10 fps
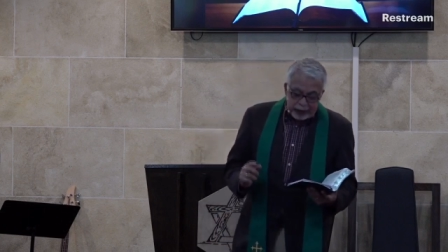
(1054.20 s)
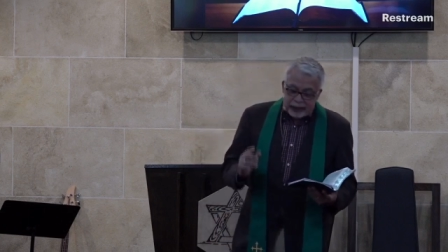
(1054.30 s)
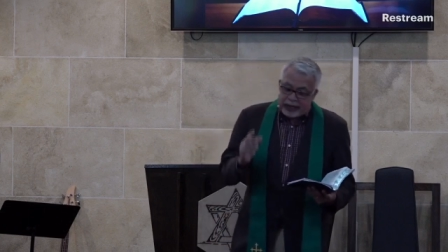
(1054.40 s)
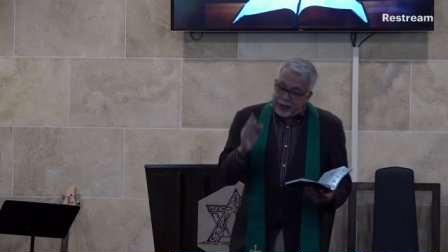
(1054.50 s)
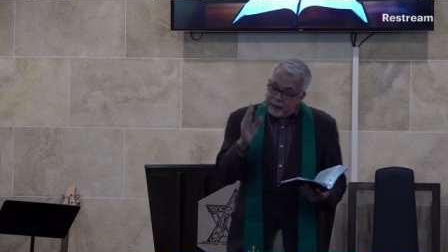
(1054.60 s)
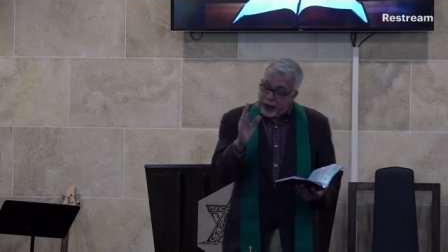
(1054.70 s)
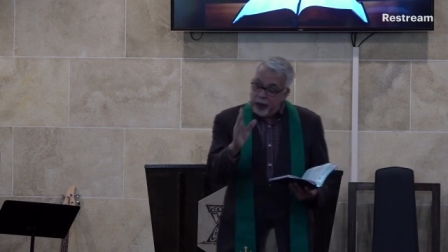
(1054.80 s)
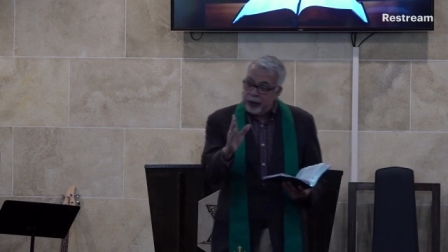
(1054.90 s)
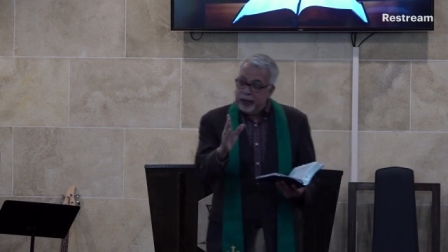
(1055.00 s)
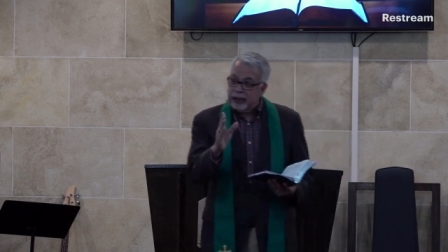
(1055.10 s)
stay
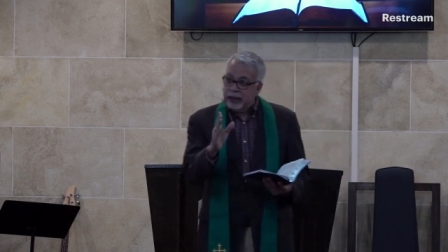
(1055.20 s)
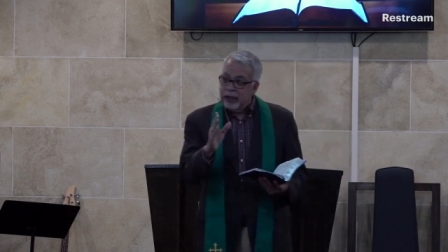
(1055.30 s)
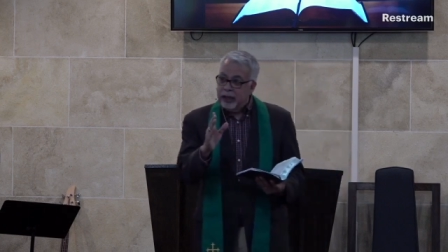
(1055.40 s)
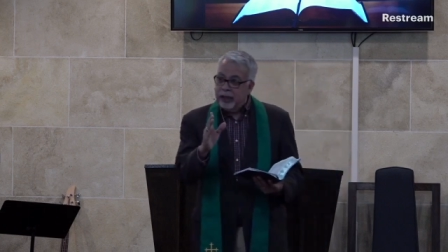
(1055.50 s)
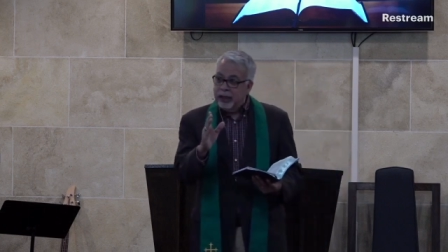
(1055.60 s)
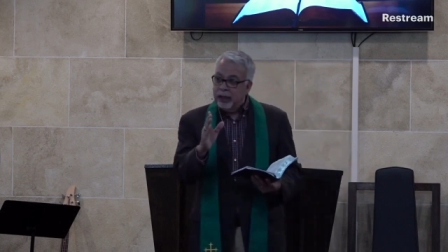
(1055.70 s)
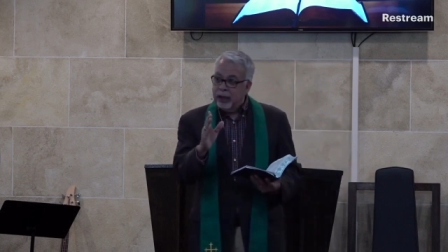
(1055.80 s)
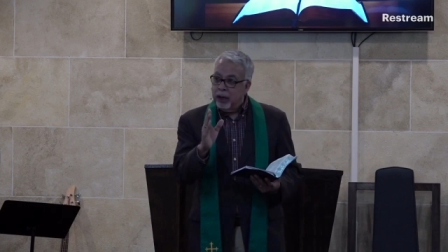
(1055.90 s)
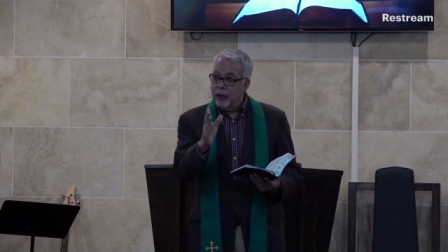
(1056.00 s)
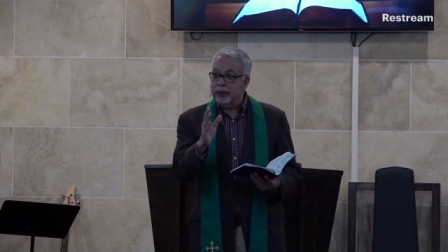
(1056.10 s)
focused
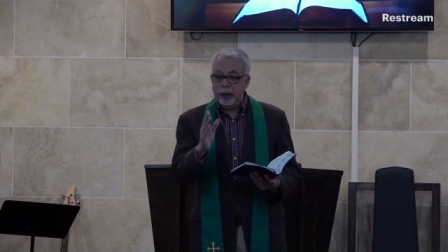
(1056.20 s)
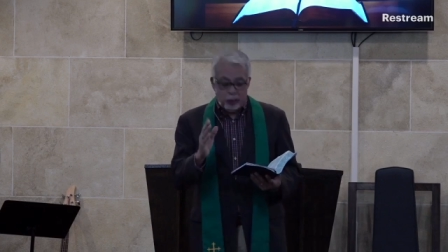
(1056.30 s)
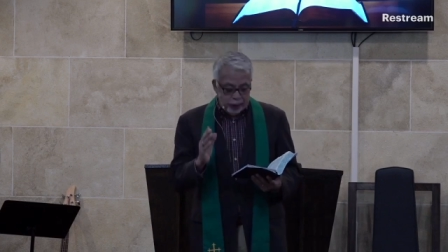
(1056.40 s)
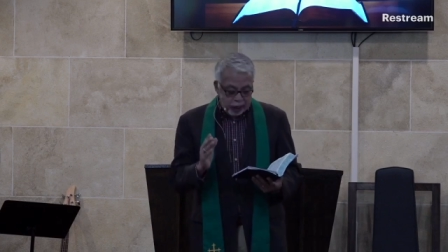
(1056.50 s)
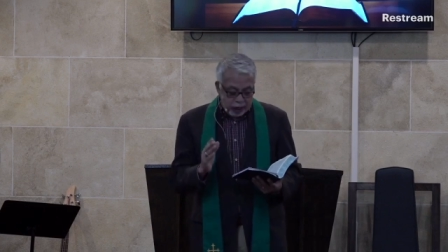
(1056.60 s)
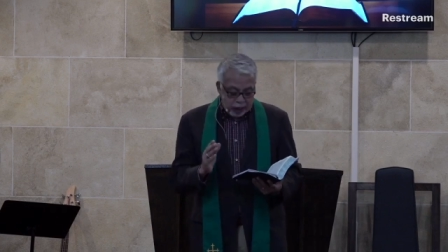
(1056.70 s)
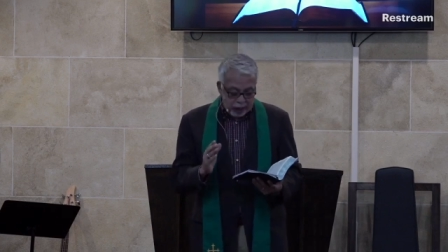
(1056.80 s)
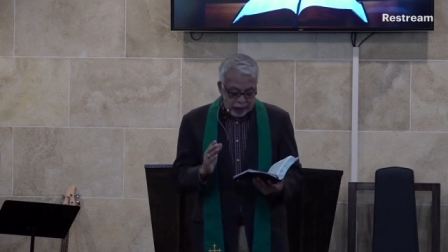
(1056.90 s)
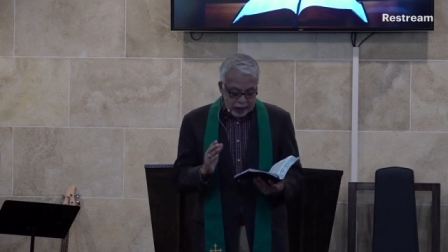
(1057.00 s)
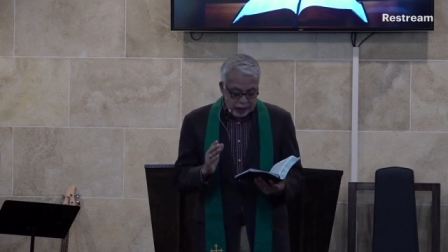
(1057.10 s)
on what's going
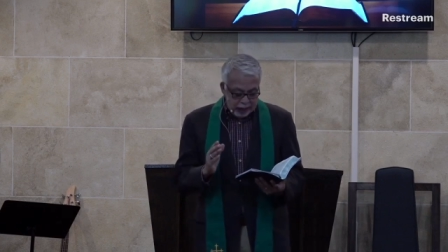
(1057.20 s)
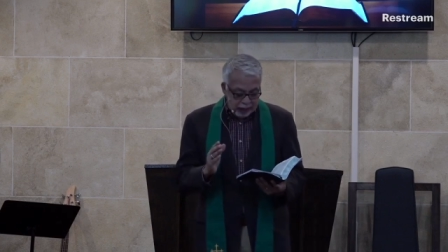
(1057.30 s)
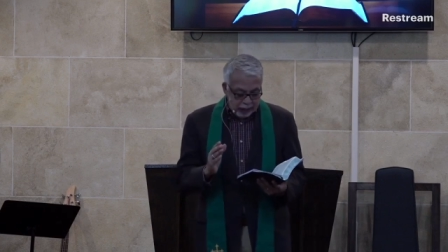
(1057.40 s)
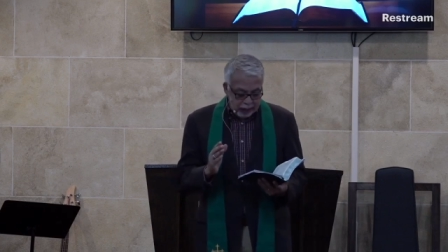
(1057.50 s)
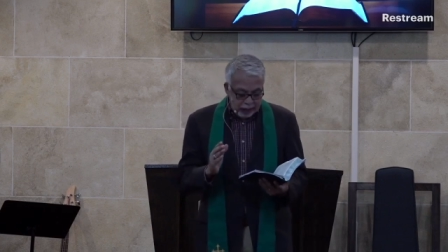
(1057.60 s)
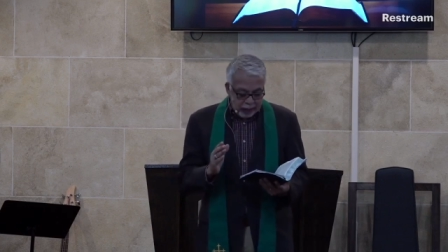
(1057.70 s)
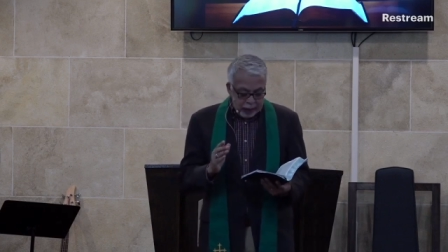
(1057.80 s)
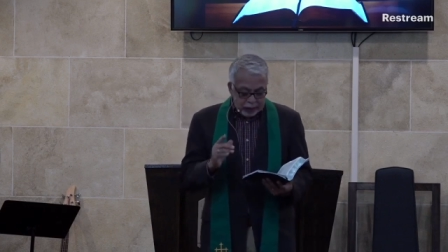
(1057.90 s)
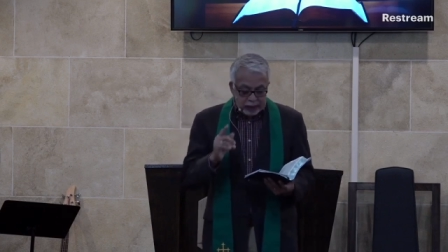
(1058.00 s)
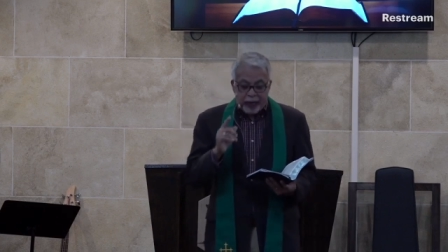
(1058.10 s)
on.
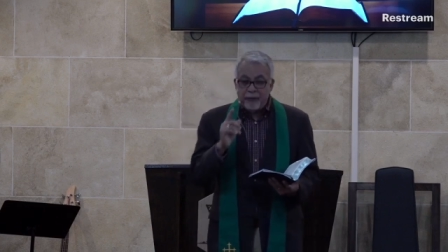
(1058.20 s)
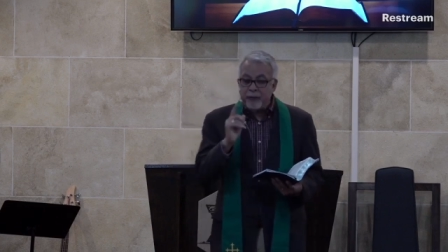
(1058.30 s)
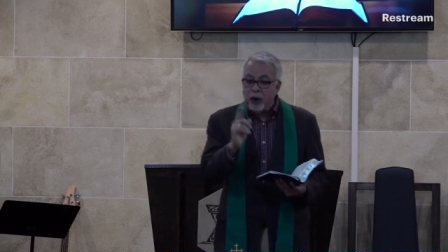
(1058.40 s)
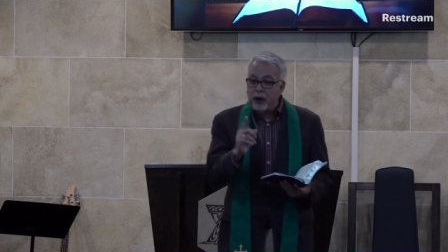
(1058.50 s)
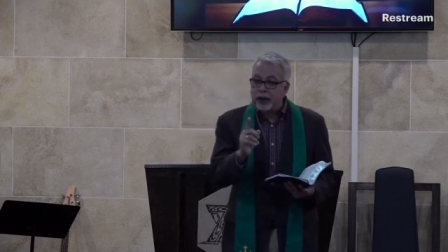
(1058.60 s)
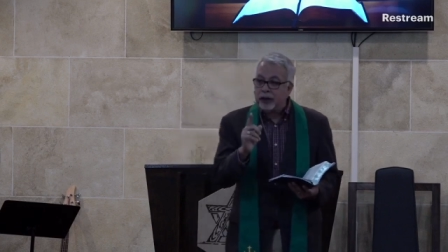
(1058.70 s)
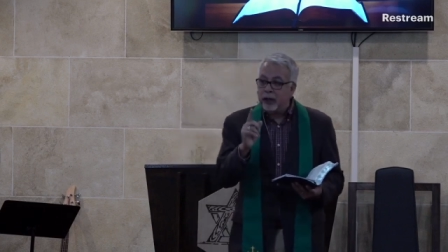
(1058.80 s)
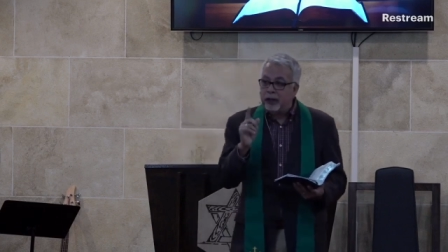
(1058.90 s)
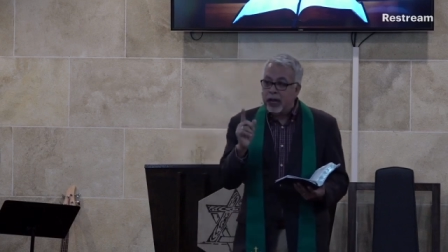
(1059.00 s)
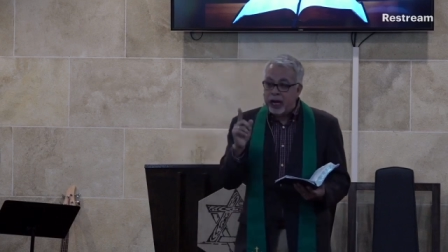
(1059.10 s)
Stay focused
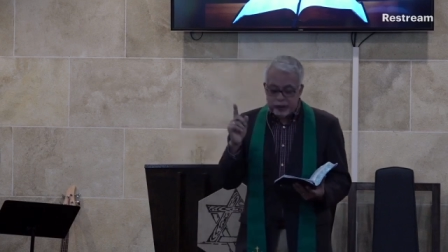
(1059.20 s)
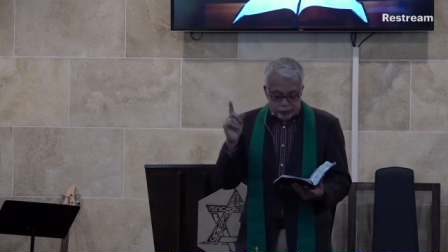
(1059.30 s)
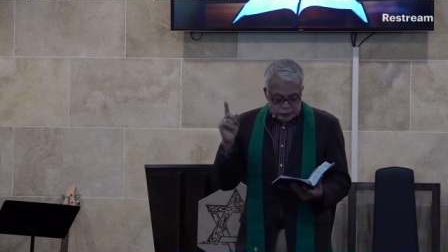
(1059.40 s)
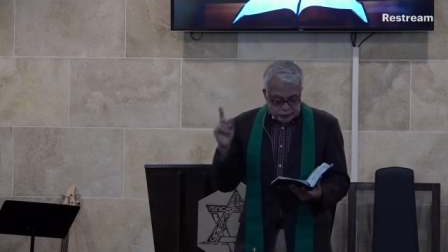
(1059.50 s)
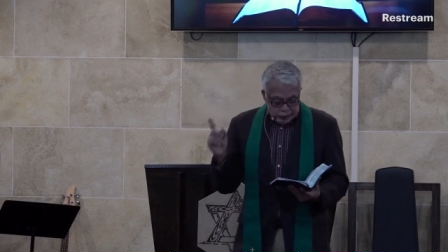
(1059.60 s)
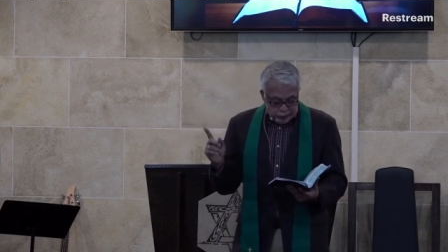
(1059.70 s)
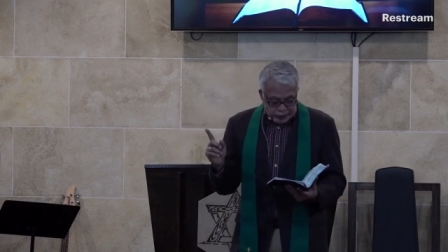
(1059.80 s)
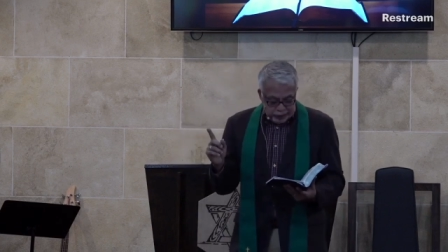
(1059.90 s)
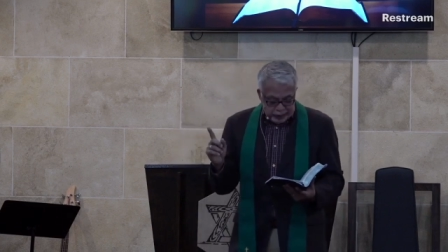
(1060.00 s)
on God's truth.